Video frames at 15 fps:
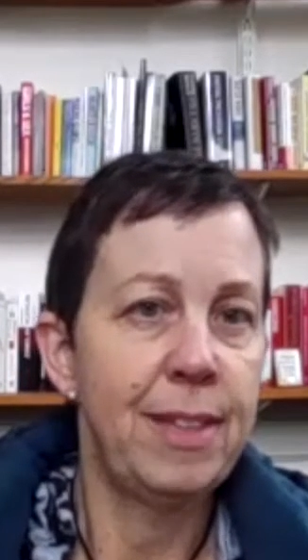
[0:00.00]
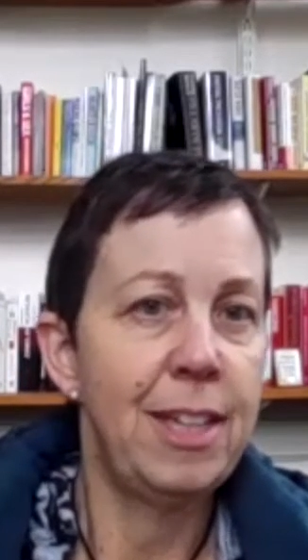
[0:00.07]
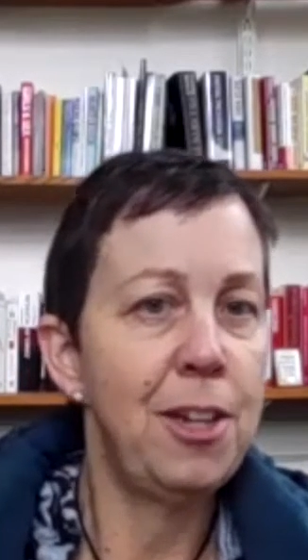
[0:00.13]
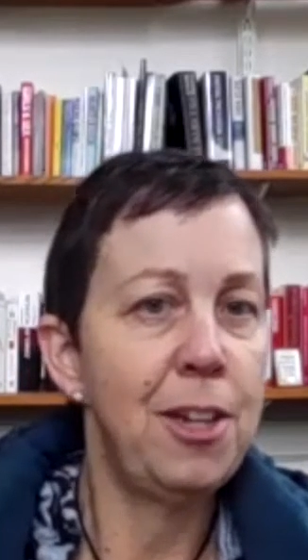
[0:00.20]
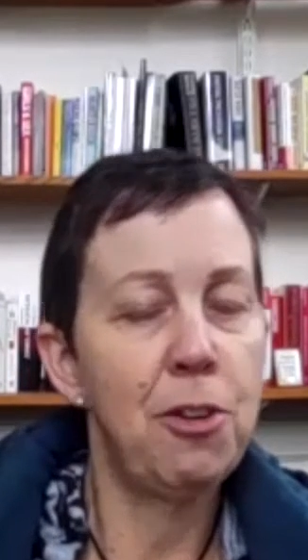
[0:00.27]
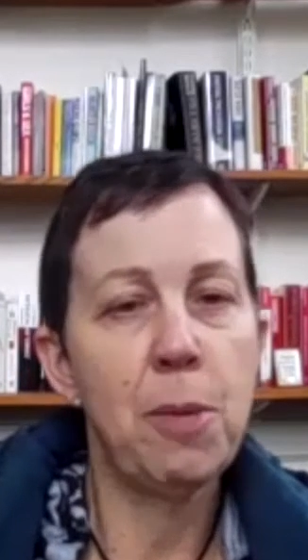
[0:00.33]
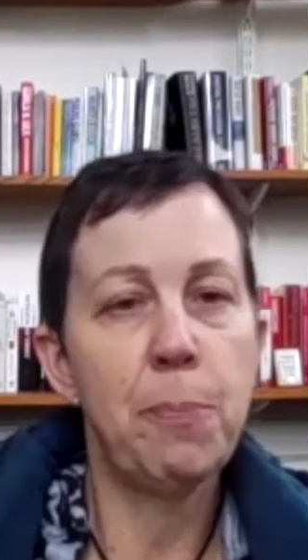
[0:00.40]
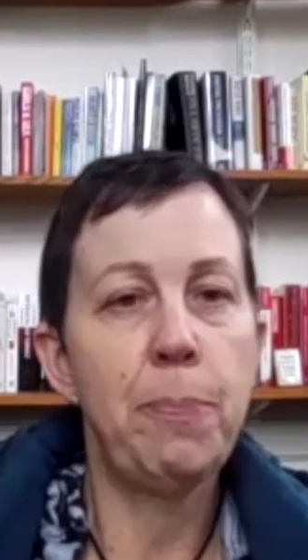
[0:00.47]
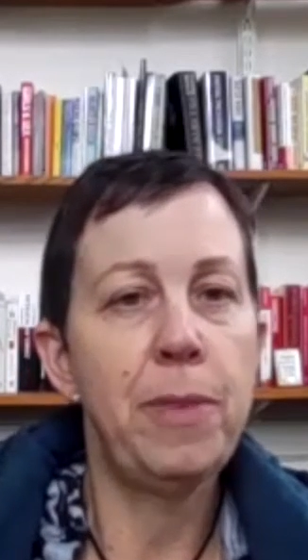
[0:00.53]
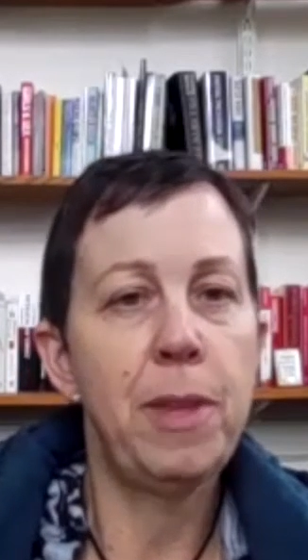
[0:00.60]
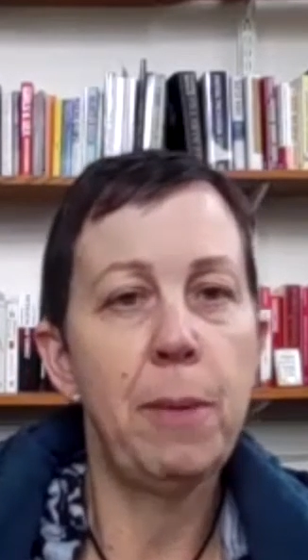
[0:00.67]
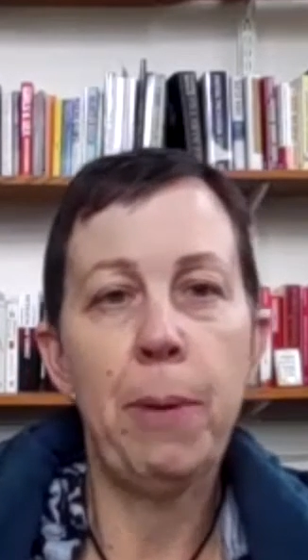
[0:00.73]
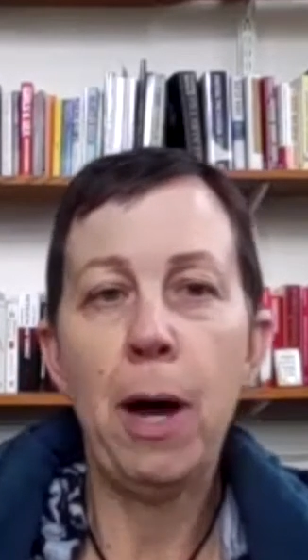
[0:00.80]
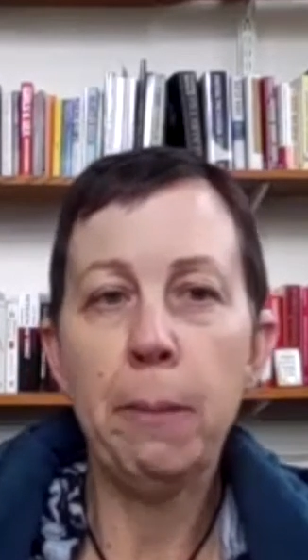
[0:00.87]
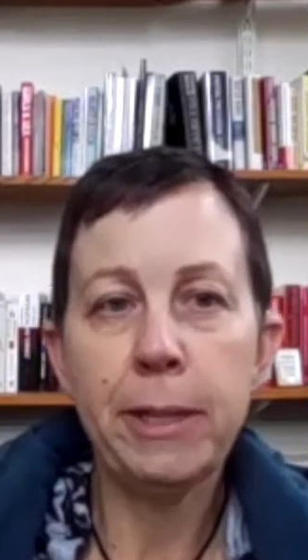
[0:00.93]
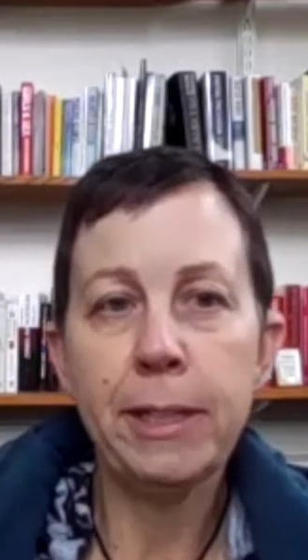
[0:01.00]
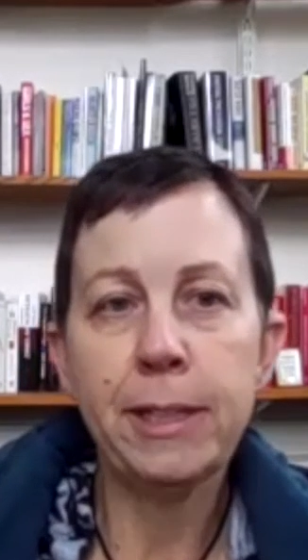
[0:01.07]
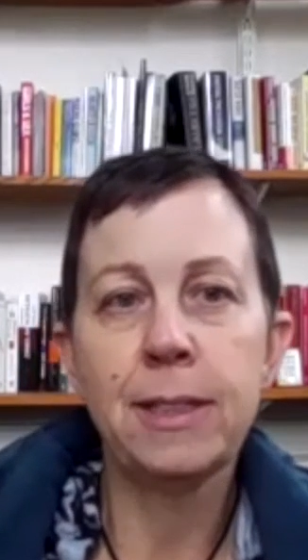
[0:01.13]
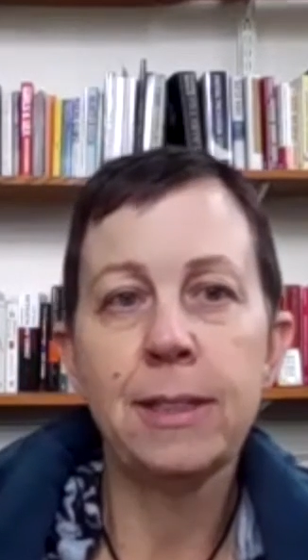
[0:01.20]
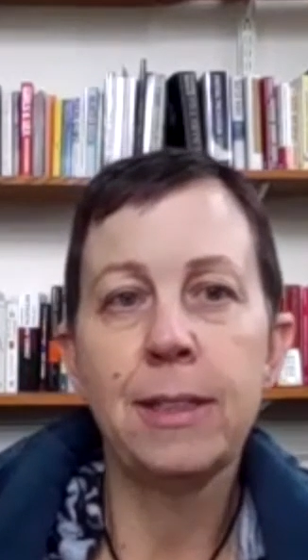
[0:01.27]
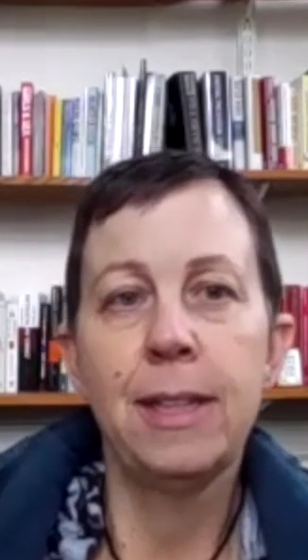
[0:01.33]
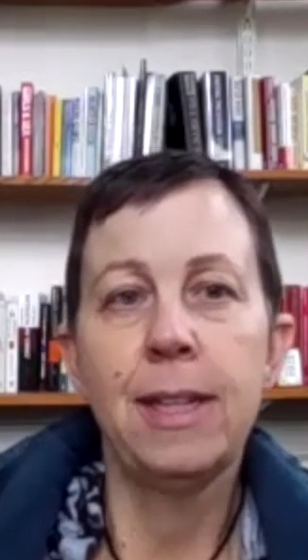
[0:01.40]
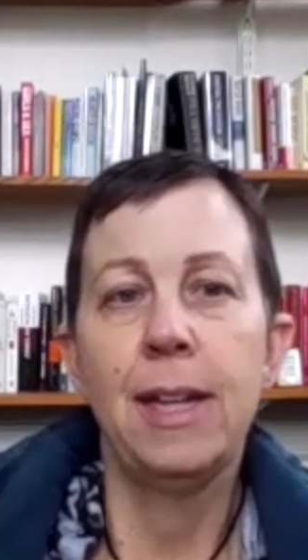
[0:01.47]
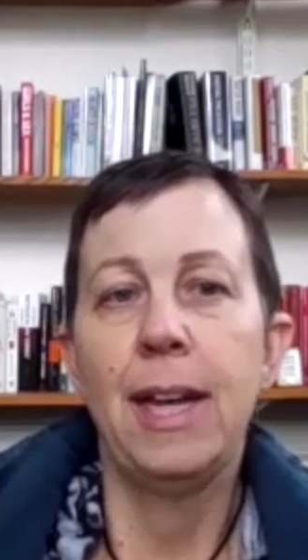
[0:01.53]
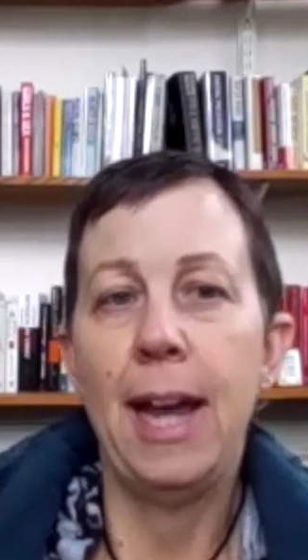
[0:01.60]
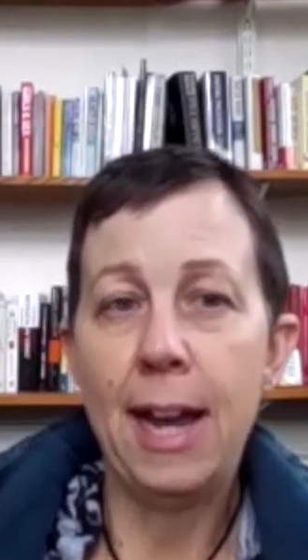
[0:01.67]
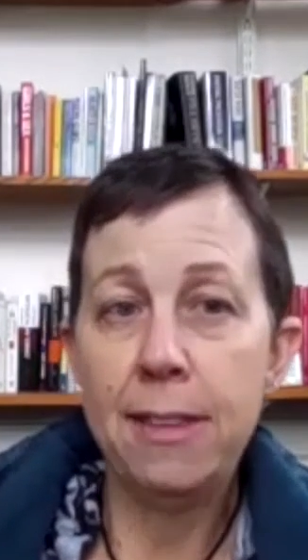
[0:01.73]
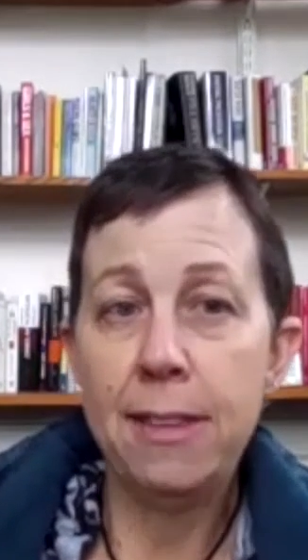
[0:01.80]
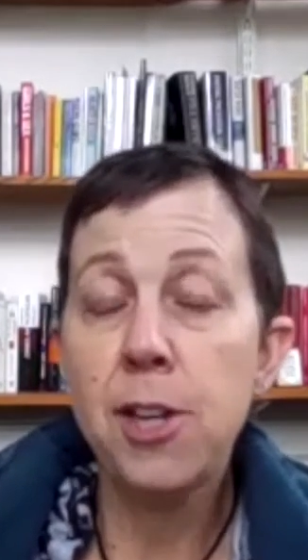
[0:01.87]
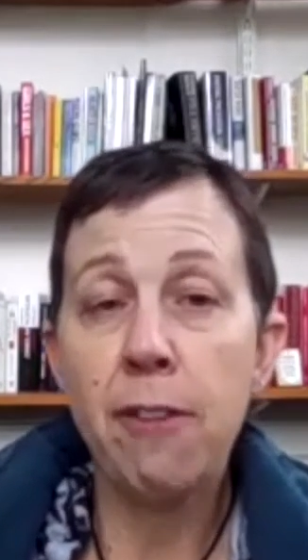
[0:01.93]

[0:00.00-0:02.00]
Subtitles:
You know, the public and the